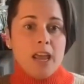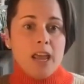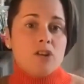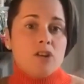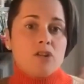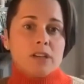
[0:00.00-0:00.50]

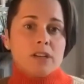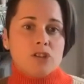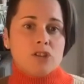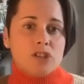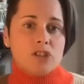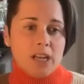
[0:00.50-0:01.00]

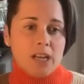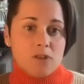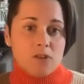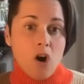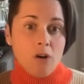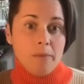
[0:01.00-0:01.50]
increased your chance
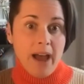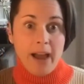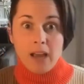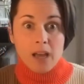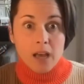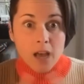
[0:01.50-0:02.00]
of
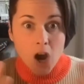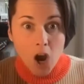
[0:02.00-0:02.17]
callback.